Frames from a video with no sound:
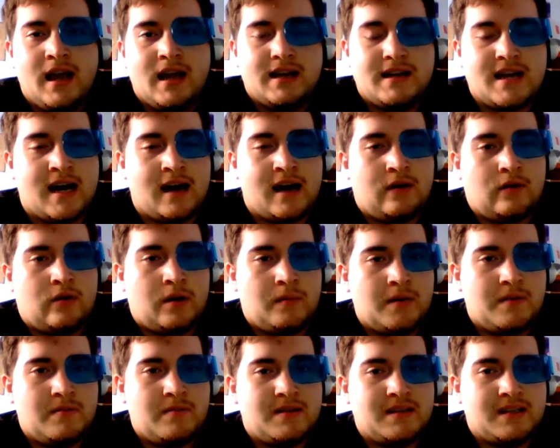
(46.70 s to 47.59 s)
Now, I'm
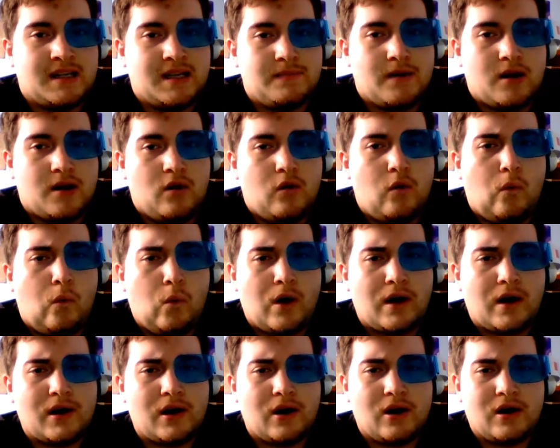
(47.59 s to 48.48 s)
going to be talking about
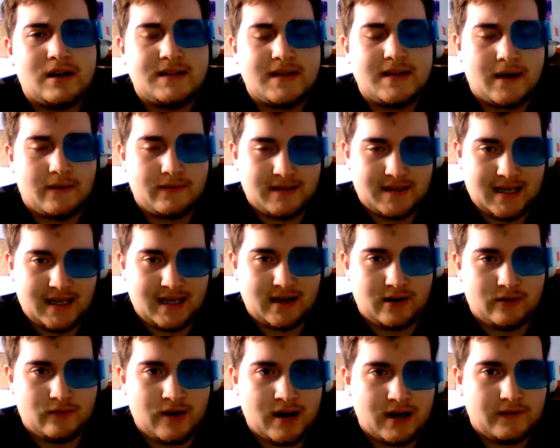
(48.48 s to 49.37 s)
what cards that was hit
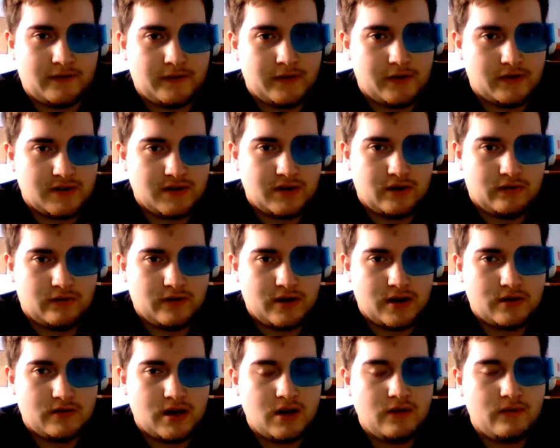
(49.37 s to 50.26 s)
errata for those who don't
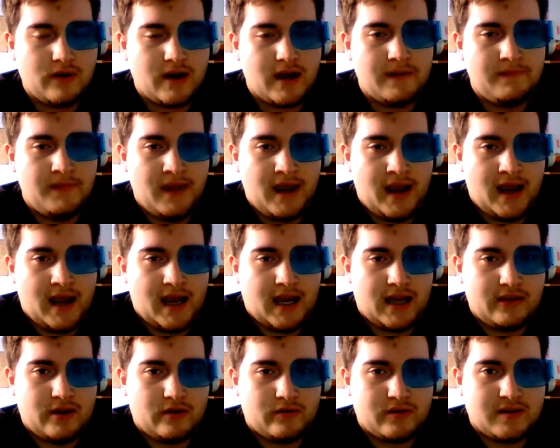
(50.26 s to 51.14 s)
know anyway,
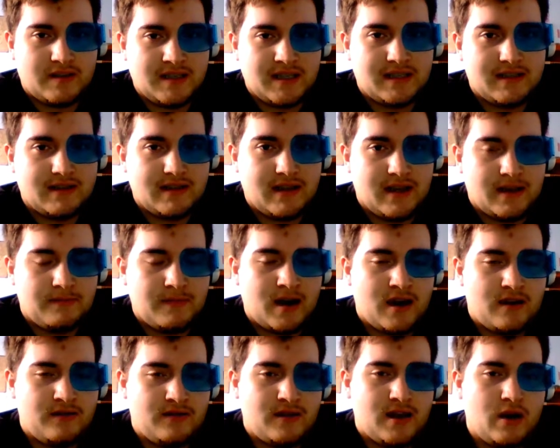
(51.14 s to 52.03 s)
and there were 6 of them,
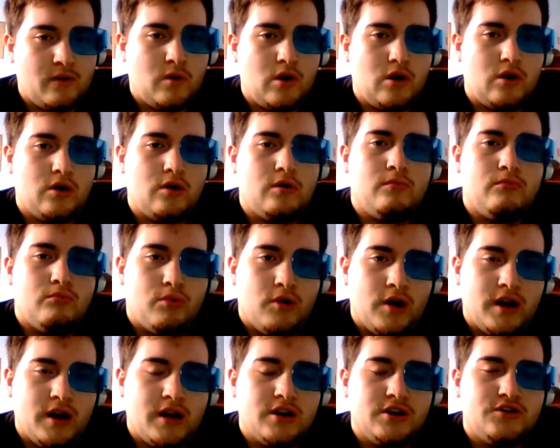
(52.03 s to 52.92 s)
and they were
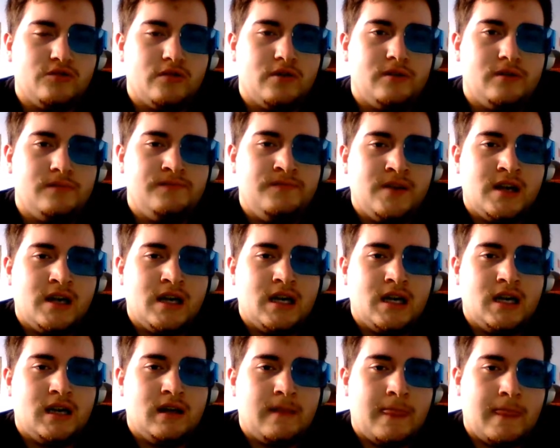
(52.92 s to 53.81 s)
Brain Control,
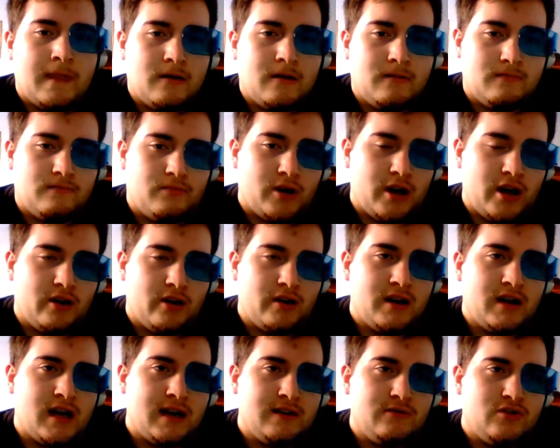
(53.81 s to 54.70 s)

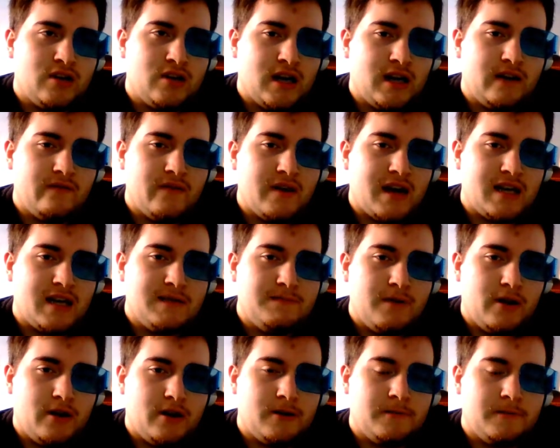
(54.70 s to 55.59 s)
Bionic Dragon of the Ice
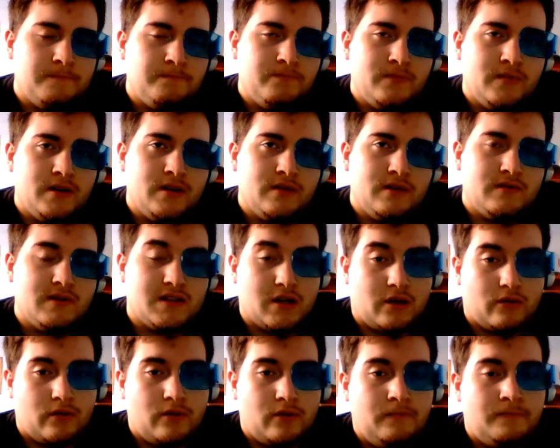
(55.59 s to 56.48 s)
Barrier, the
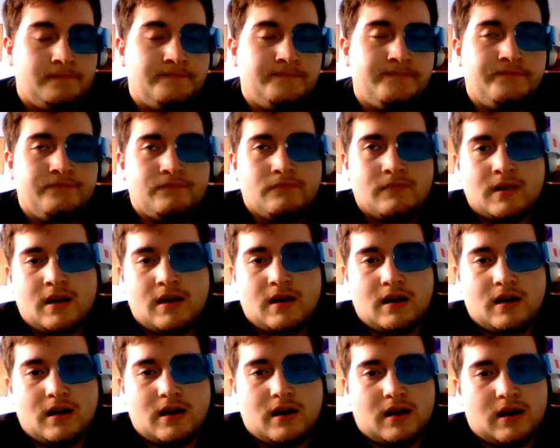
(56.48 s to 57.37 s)

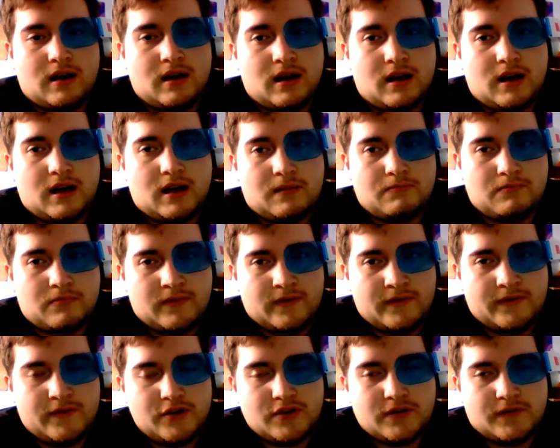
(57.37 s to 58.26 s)
Synchro,
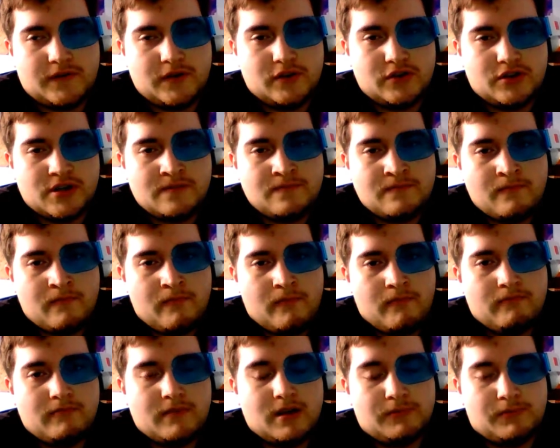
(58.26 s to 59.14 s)
Future Fusion,
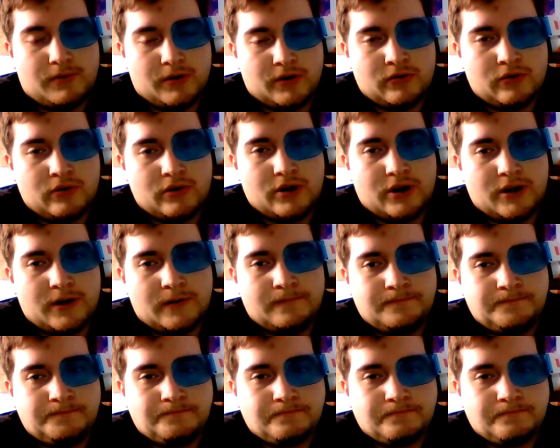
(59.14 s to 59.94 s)
Imperial Order,